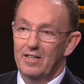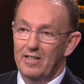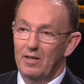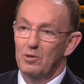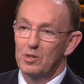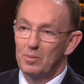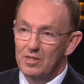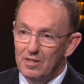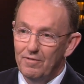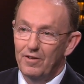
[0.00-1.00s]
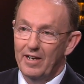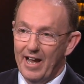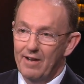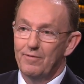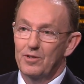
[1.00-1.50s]
that there was specific
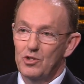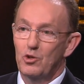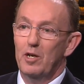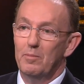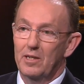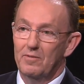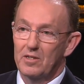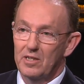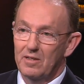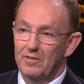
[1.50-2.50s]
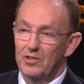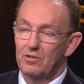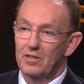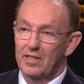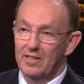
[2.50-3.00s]
adverse treatment of this individual that